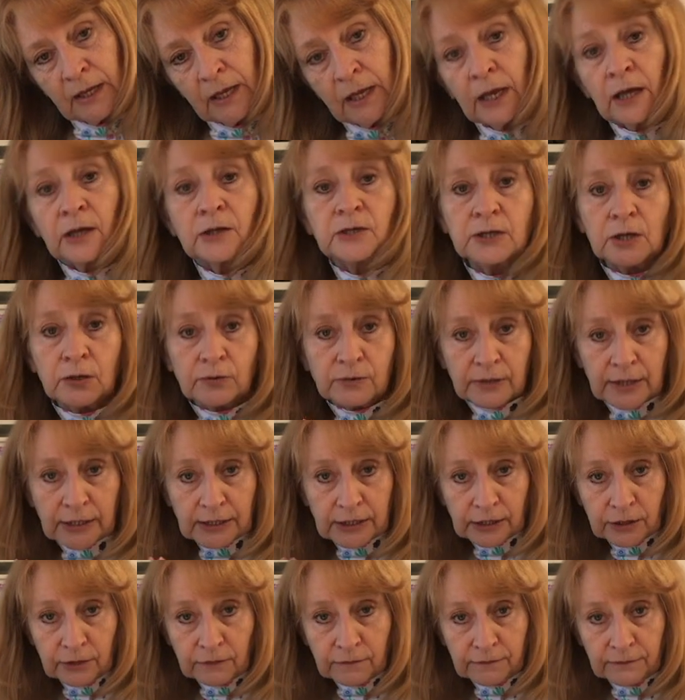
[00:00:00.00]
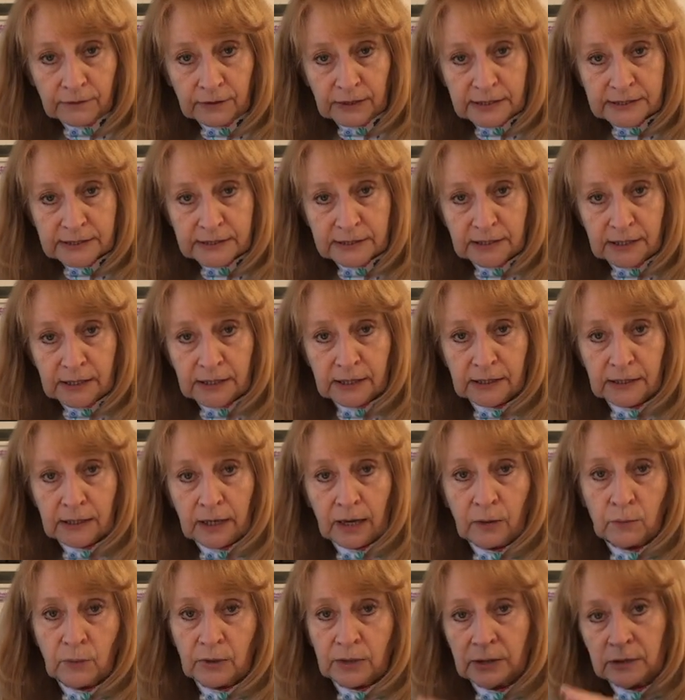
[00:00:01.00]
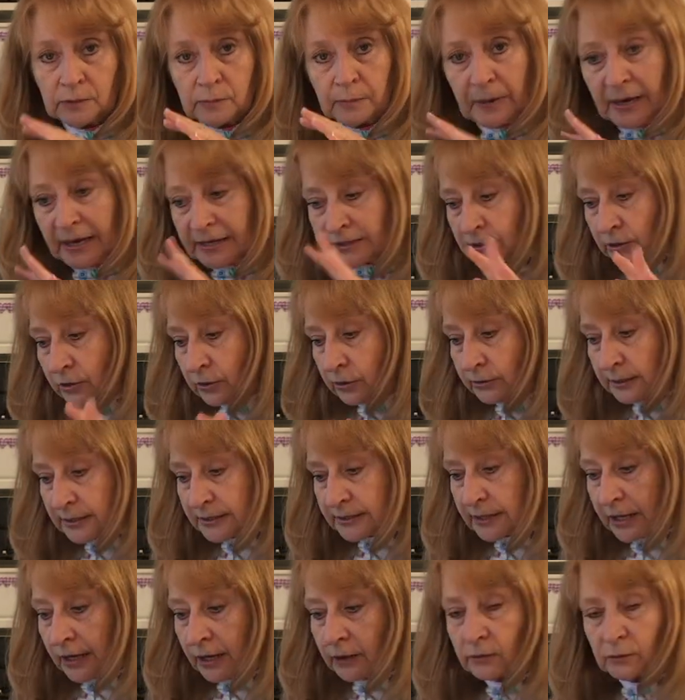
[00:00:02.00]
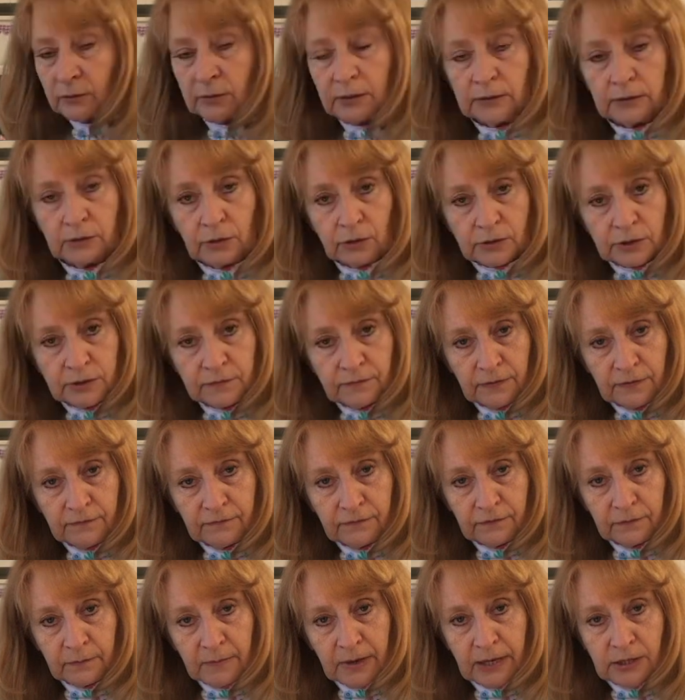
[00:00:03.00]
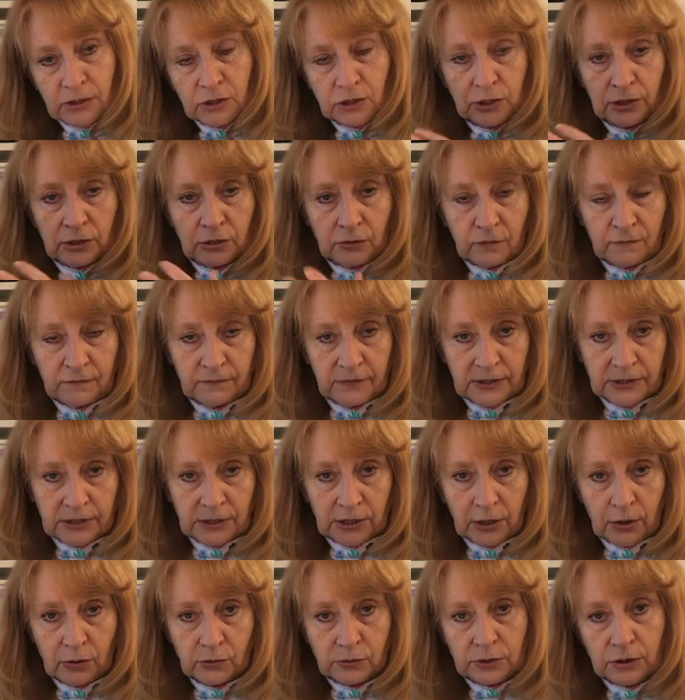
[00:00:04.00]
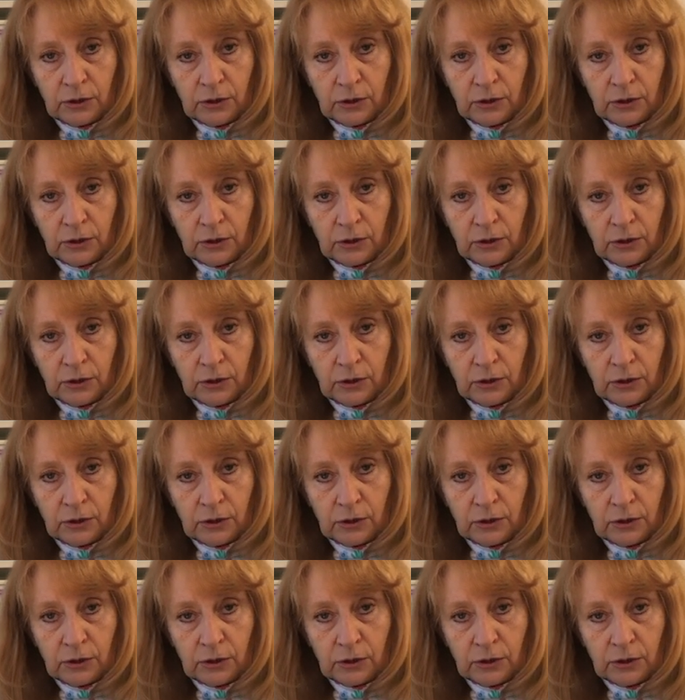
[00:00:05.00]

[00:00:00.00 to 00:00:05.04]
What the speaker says: So thank you for listening. I will pad all this out with lots of information or videos